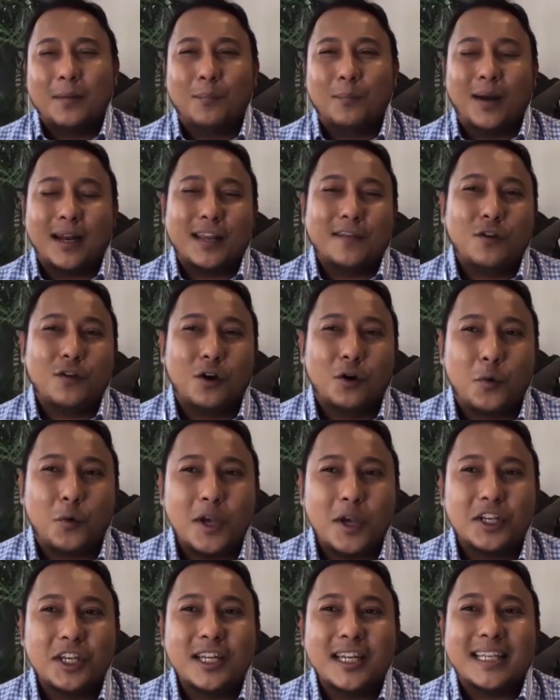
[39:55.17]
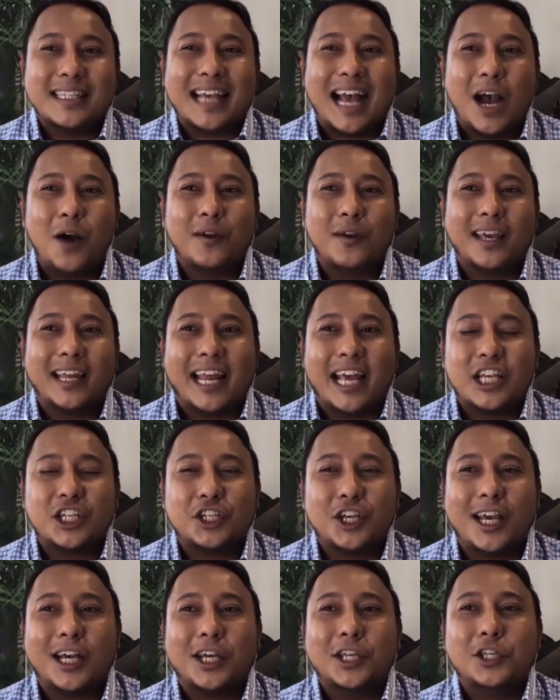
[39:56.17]
But if your question is, how can I
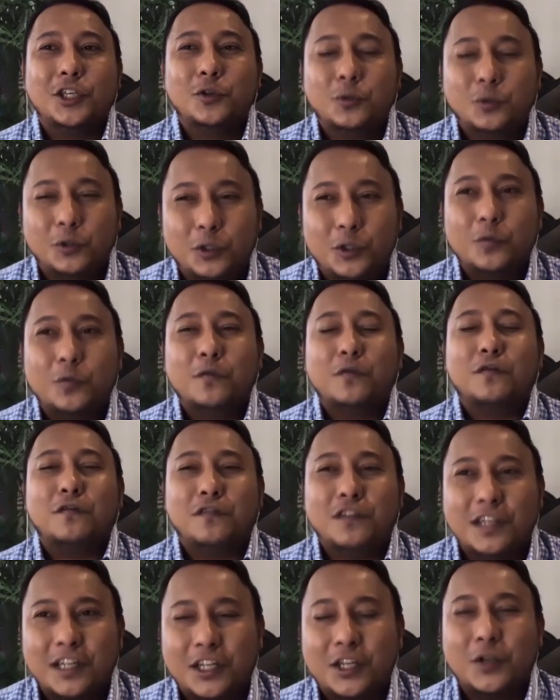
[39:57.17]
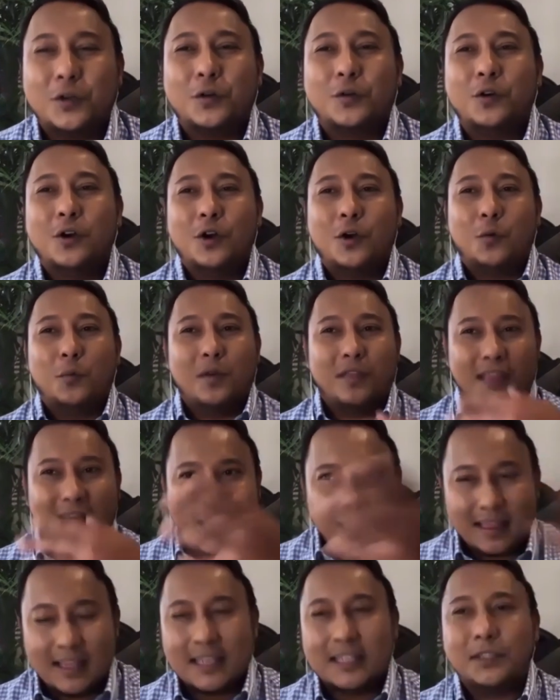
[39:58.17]
share a YouTube video with
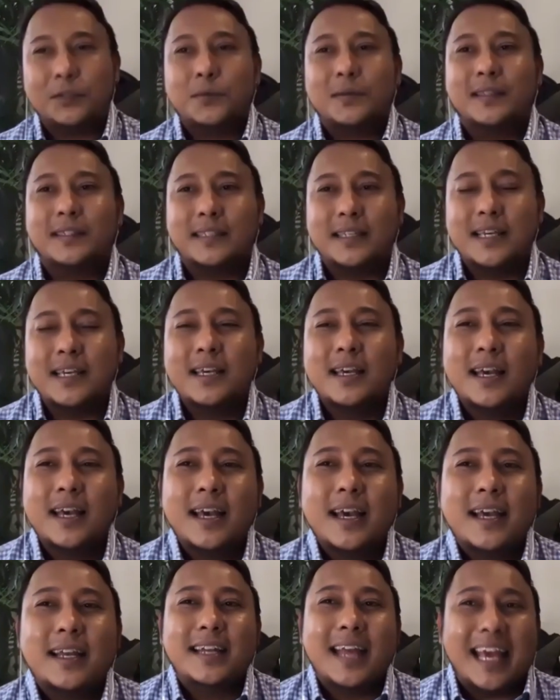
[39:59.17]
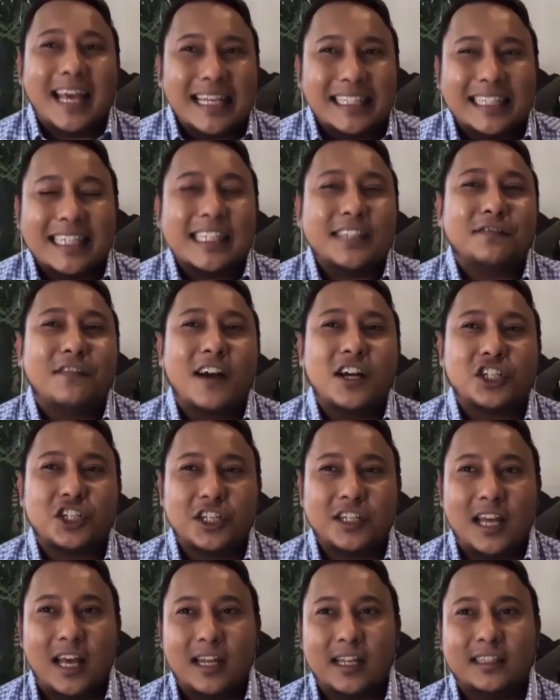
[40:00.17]
others to see? There is this
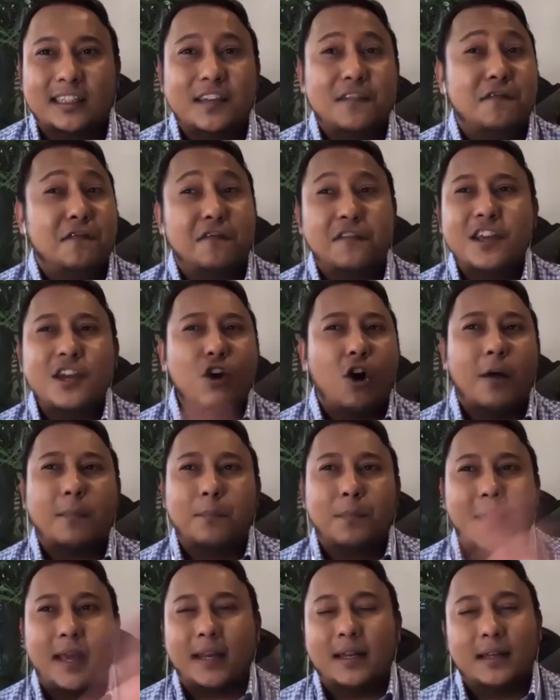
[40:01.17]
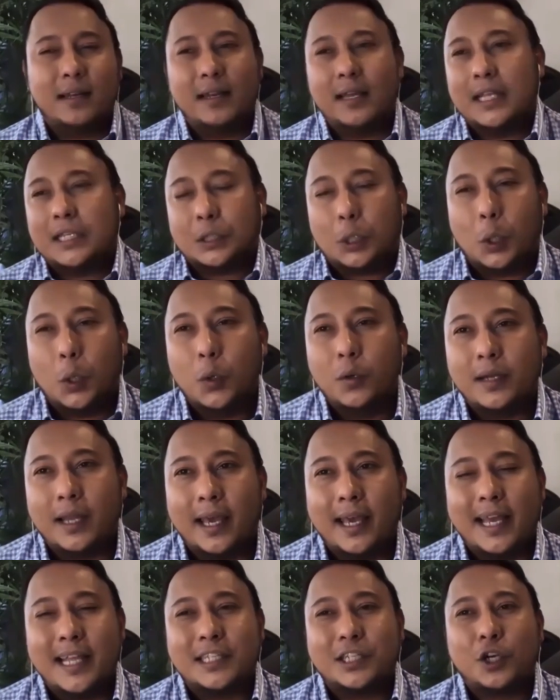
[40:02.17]
functionality, free or paid, it's all
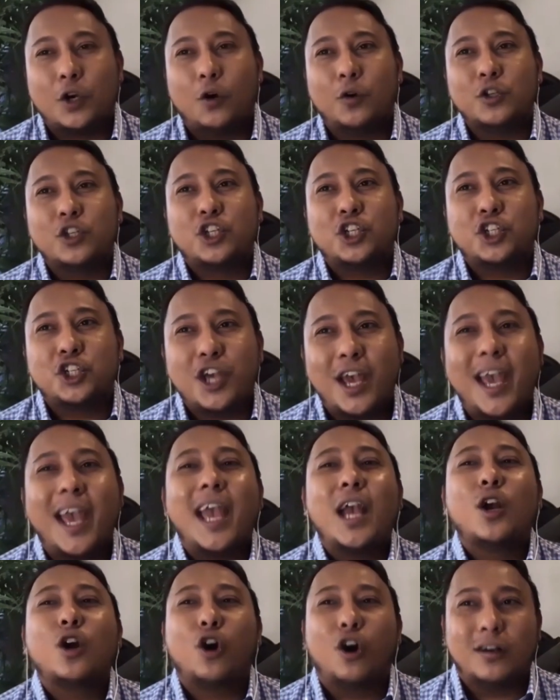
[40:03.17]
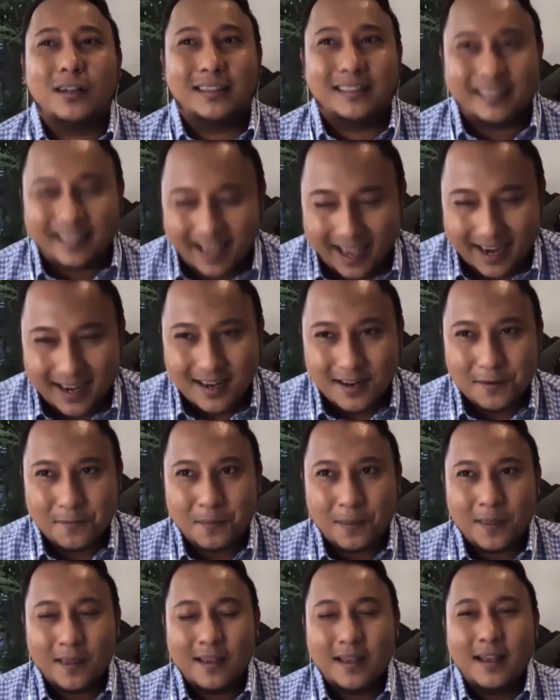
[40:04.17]
there. It's called share content.
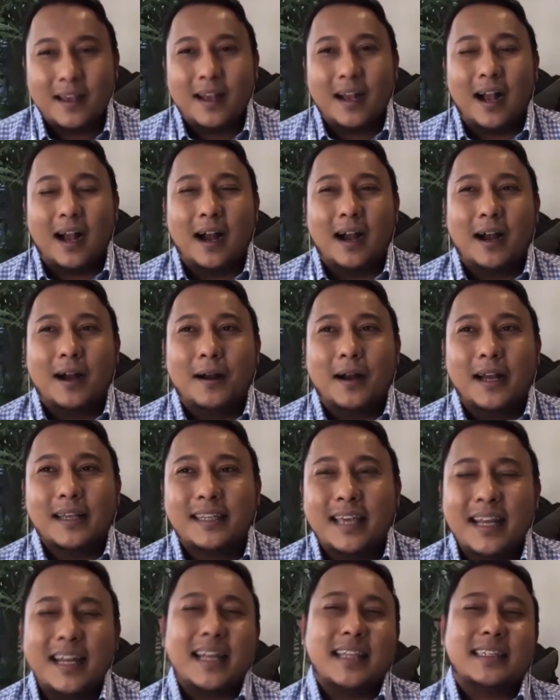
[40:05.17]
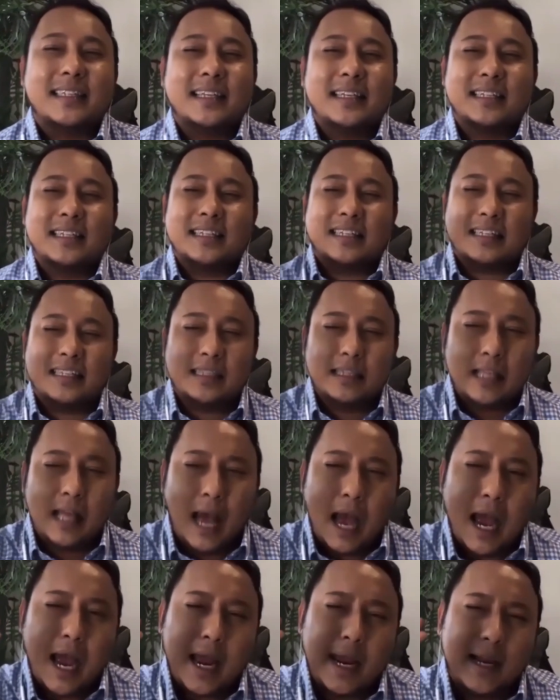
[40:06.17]
Again, it's a
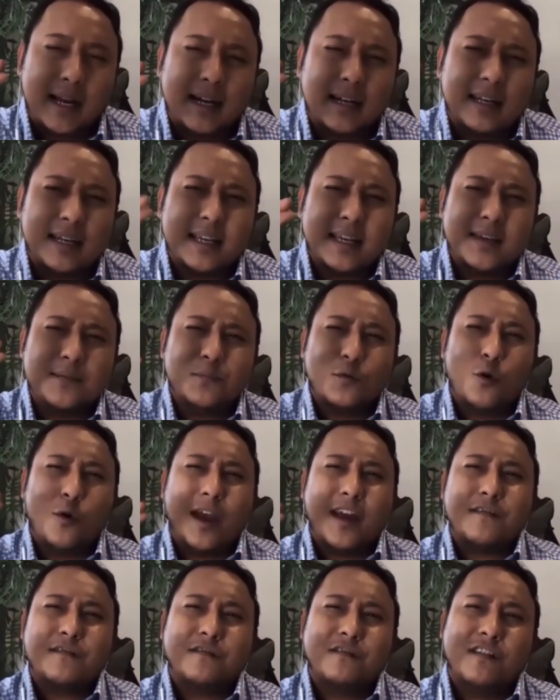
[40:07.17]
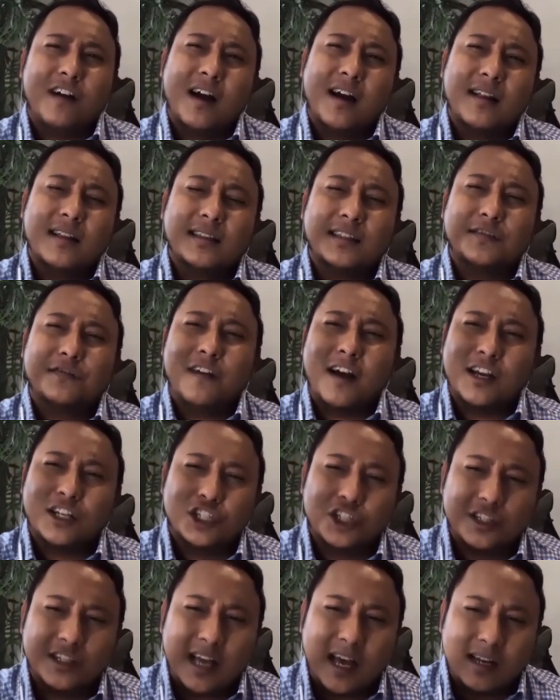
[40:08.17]
slightly more advanced
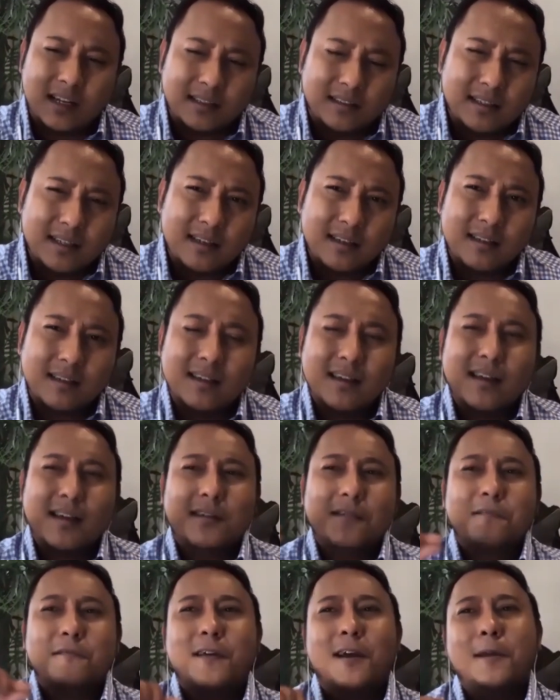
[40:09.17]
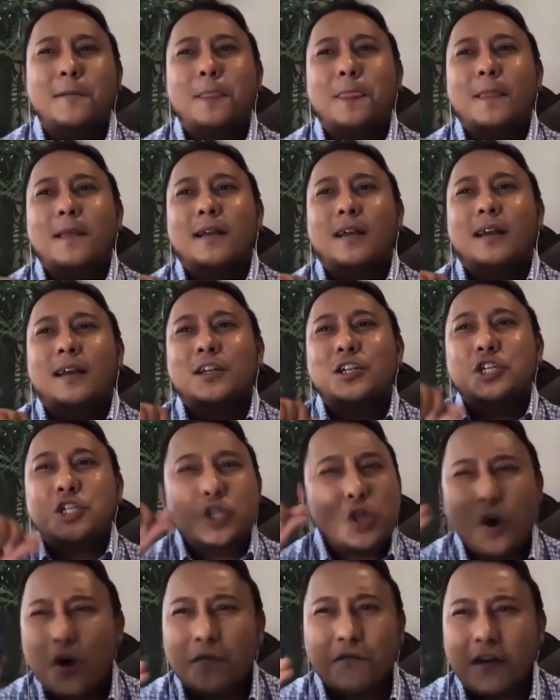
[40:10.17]
functionality, right?
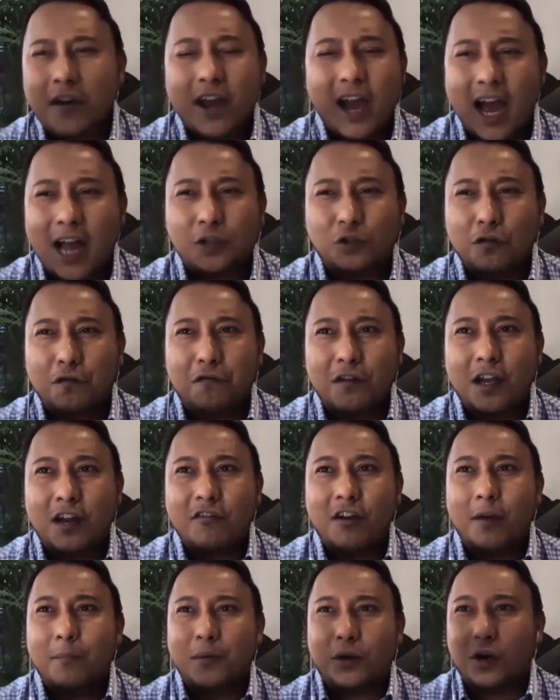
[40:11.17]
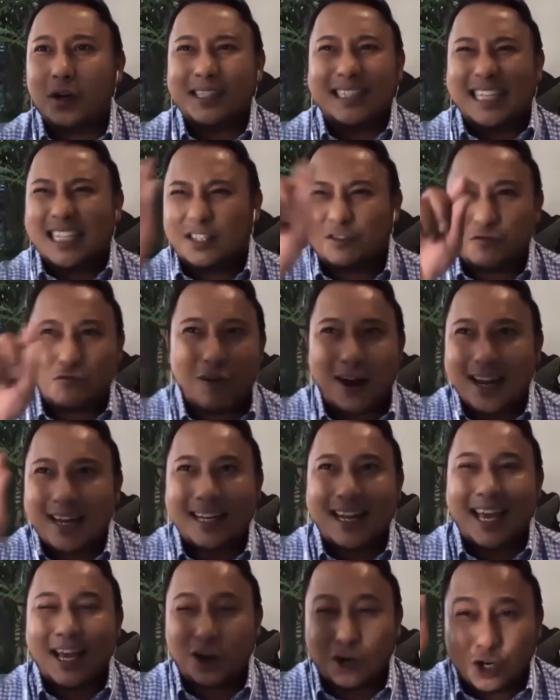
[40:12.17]
Not very hard to figure out because it's
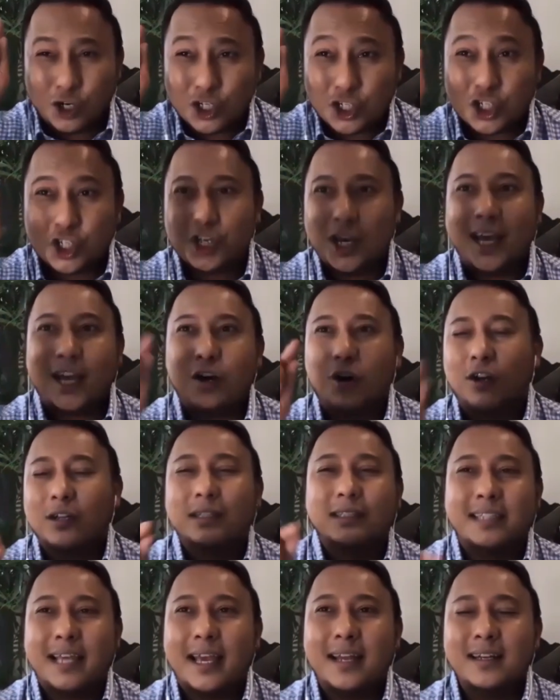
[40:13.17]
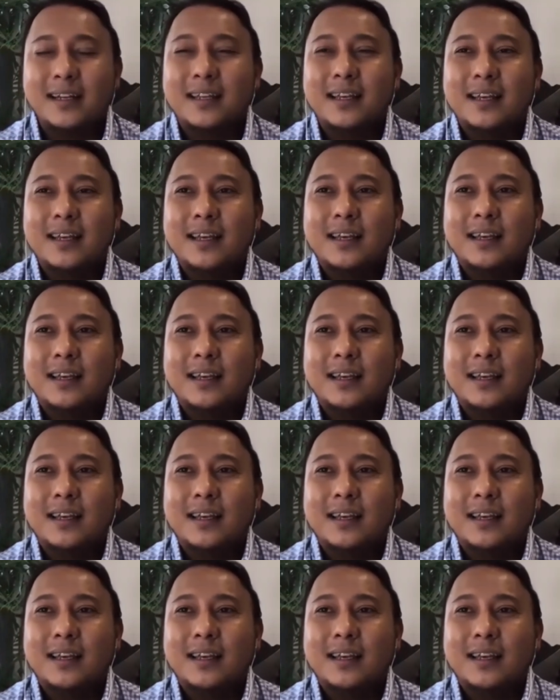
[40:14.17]
right there called share content,